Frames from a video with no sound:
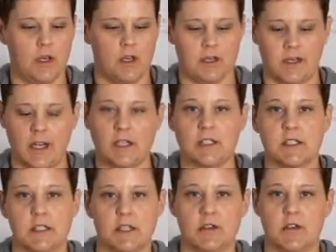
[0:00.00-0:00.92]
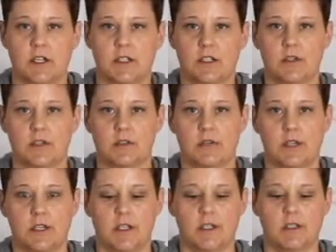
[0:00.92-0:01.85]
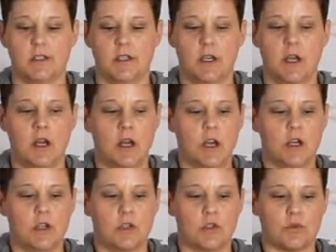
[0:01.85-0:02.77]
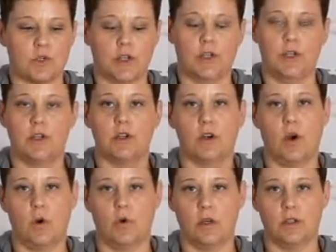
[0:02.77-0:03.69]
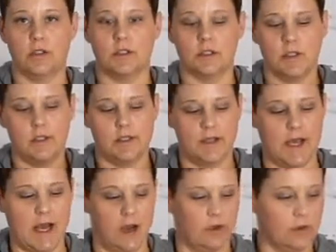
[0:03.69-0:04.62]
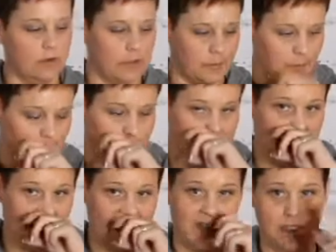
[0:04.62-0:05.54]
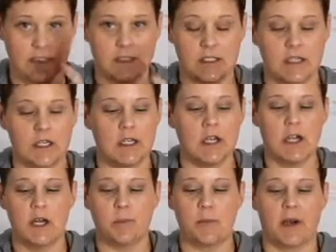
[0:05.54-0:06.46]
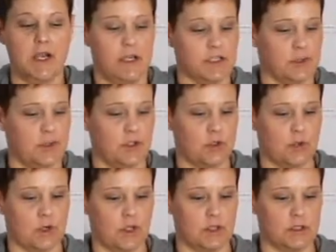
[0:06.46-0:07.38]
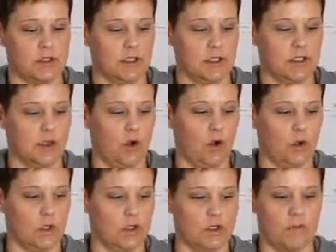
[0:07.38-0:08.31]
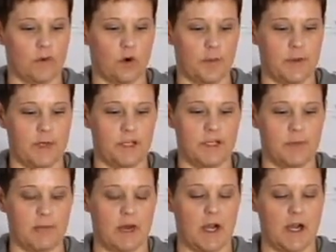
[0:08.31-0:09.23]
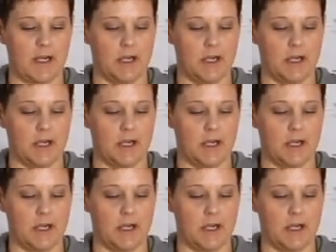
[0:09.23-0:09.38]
the next thing you need to do is drill your holes. Now, I'm going to be honest. My husband drilled the holes for me in my,